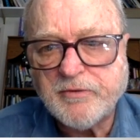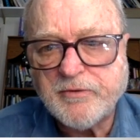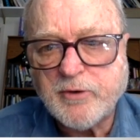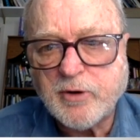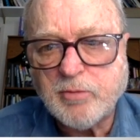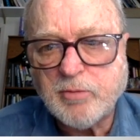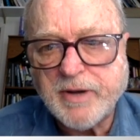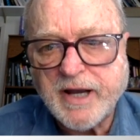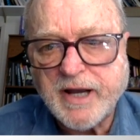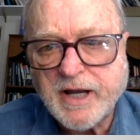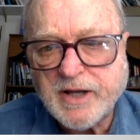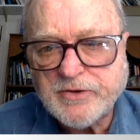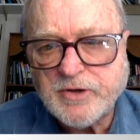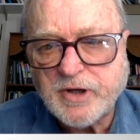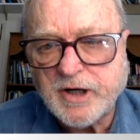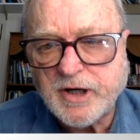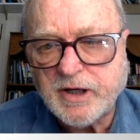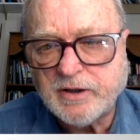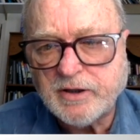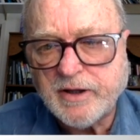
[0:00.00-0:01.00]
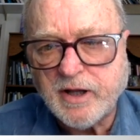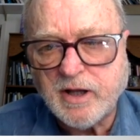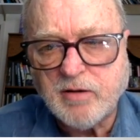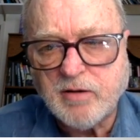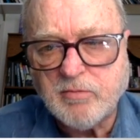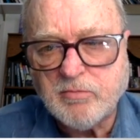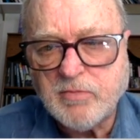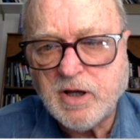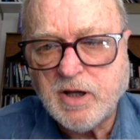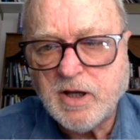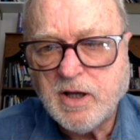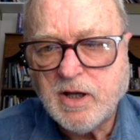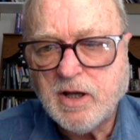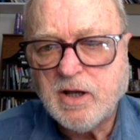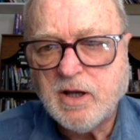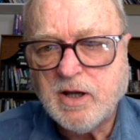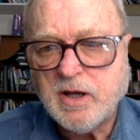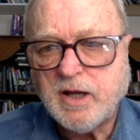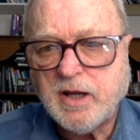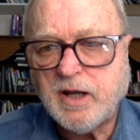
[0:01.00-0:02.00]
for abandoning them
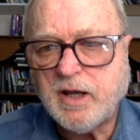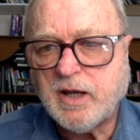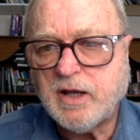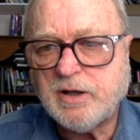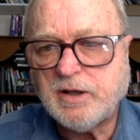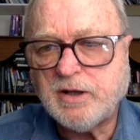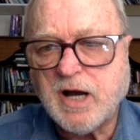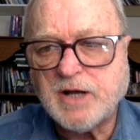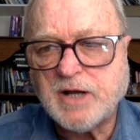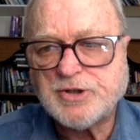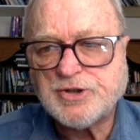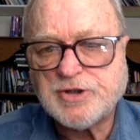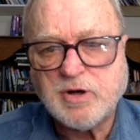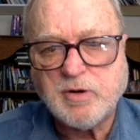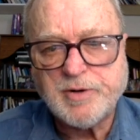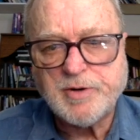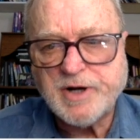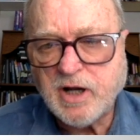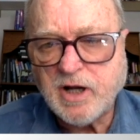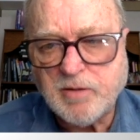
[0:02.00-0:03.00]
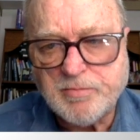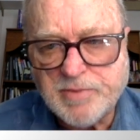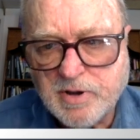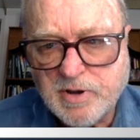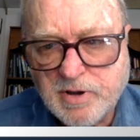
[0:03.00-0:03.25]
and not showing up.